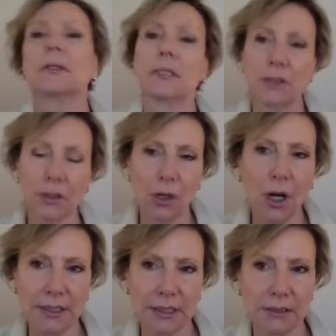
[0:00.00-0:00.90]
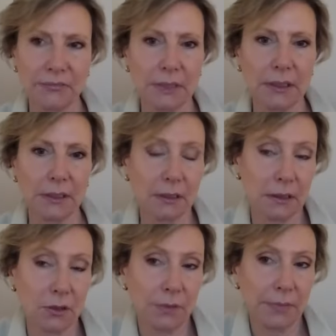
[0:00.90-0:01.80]
since the cost of media is
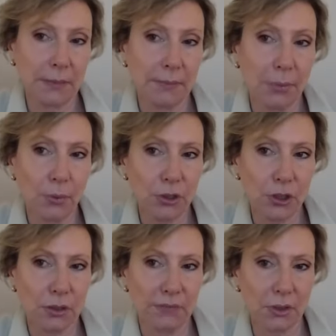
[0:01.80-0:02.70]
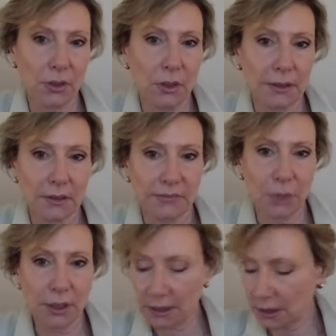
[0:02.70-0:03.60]
such a big portion of the cost of
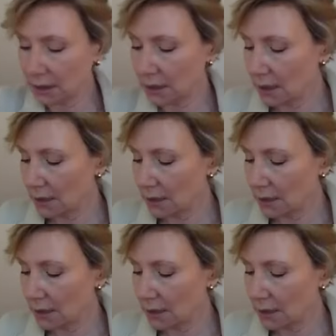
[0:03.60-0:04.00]
marketing,